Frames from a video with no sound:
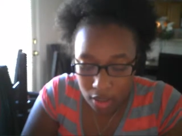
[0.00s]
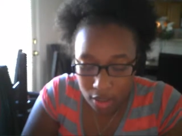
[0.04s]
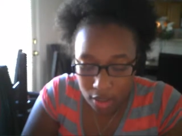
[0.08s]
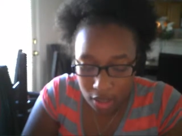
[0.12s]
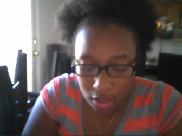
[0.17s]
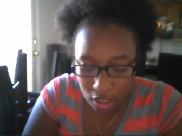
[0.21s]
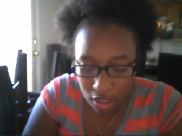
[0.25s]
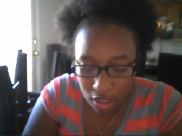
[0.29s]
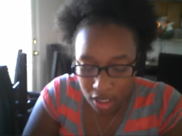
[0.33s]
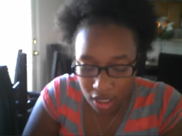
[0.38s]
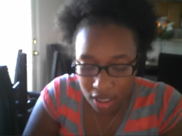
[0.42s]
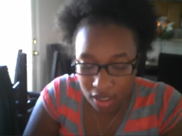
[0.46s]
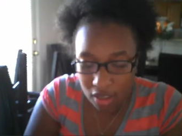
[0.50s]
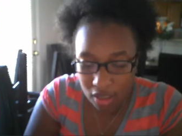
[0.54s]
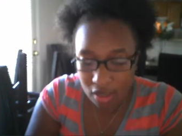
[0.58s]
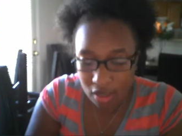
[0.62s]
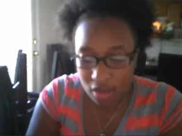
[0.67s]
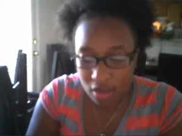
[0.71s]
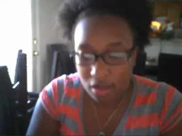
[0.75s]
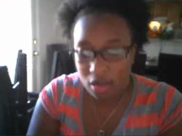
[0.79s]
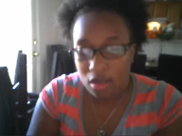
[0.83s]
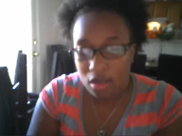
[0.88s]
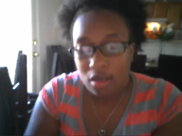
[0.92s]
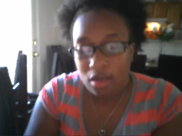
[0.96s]
they're like
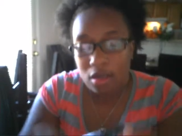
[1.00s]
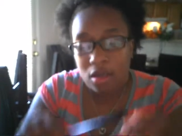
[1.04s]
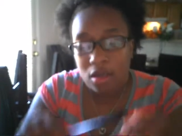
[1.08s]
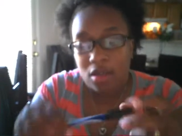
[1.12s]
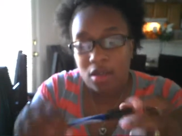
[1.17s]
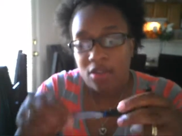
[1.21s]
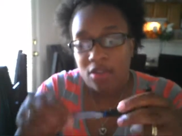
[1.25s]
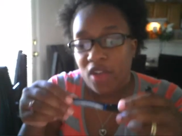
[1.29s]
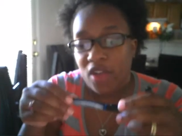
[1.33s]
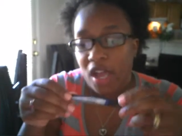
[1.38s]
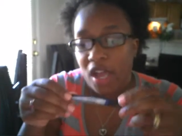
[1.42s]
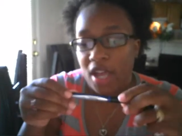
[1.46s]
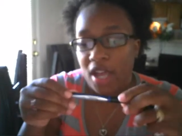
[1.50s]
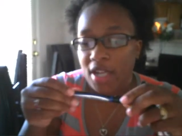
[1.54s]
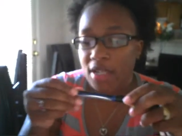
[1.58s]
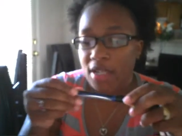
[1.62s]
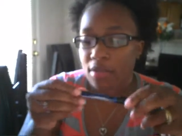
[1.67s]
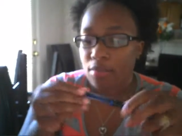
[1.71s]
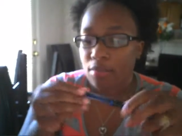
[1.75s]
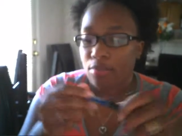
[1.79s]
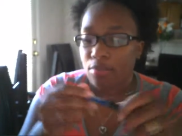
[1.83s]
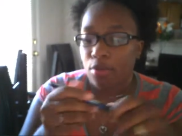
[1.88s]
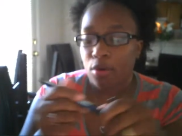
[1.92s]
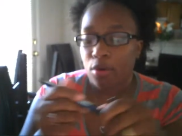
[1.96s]
uh,
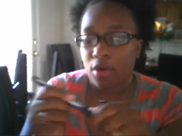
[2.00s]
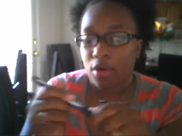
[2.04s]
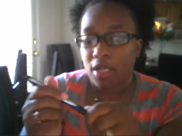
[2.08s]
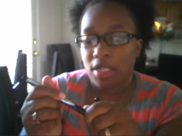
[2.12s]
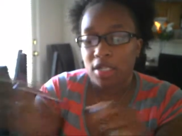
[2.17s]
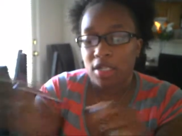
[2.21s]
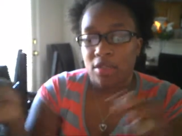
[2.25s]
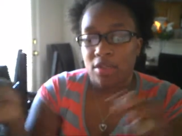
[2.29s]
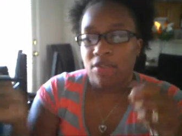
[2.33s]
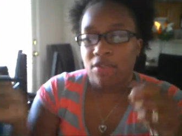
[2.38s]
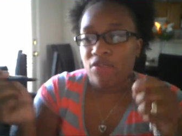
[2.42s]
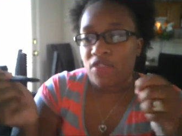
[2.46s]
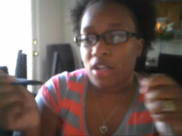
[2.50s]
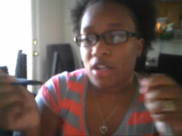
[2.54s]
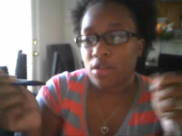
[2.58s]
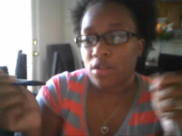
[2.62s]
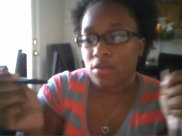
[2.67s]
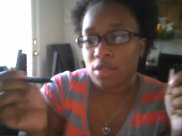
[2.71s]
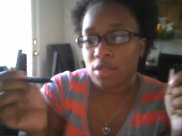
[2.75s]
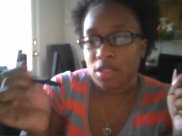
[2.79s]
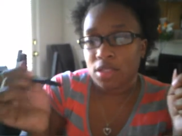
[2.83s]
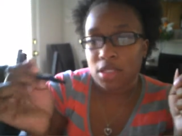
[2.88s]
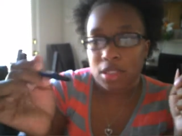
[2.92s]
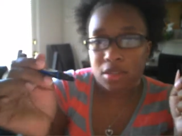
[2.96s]
fine point felt
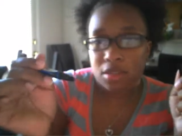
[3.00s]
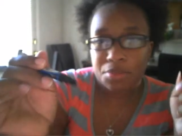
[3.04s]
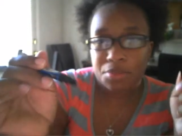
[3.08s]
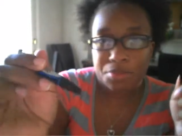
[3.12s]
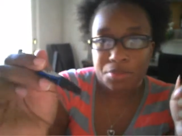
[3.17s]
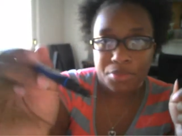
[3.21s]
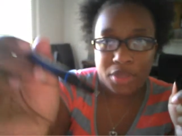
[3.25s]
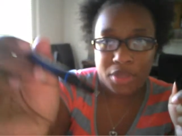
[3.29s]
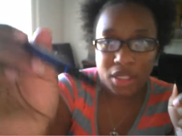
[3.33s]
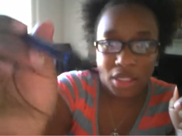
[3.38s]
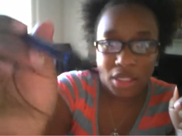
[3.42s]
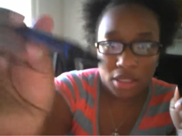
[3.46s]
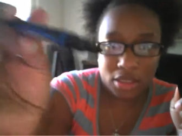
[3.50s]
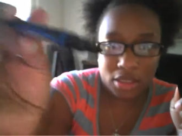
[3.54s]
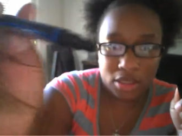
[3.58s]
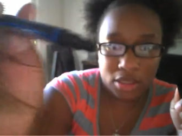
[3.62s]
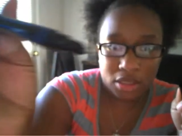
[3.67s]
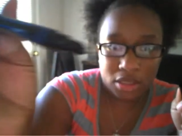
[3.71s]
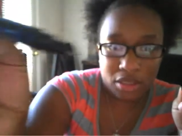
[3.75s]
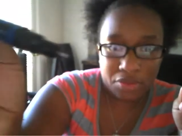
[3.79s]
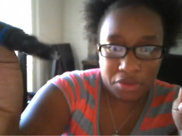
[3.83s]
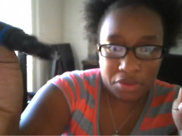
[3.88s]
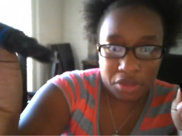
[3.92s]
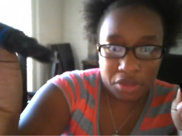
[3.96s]
tip
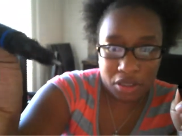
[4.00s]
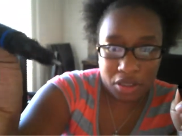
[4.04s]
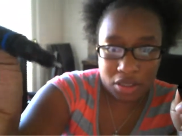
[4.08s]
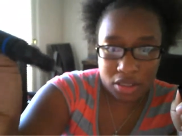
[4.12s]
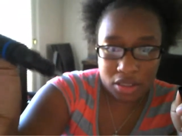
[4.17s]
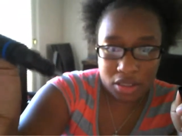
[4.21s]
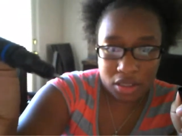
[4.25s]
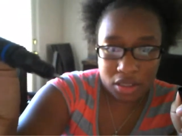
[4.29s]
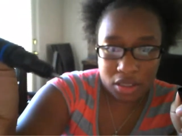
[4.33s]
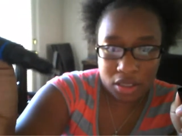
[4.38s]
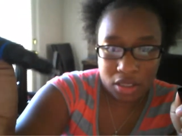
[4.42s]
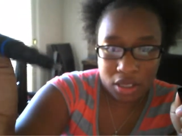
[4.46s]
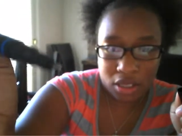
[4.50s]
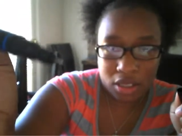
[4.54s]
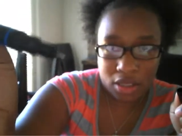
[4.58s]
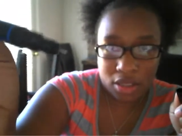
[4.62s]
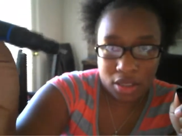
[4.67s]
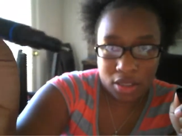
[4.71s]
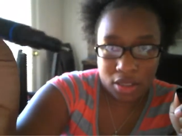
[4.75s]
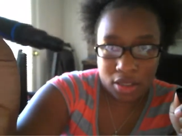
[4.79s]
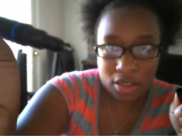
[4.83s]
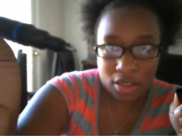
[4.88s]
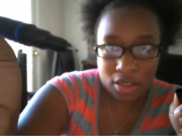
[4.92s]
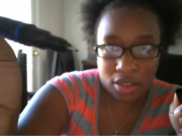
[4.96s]
pins, if you can see
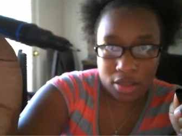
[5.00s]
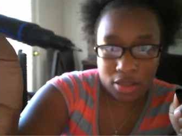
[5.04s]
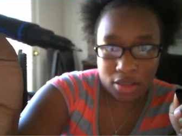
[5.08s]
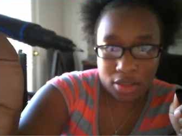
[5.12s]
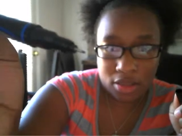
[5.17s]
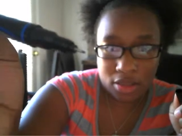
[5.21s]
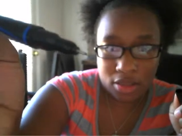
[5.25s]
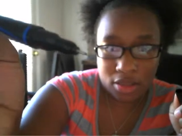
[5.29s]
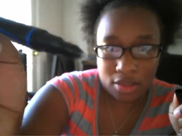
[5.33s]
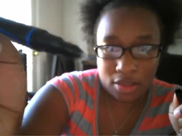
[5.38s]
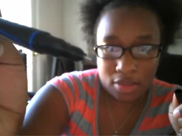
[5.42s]
that.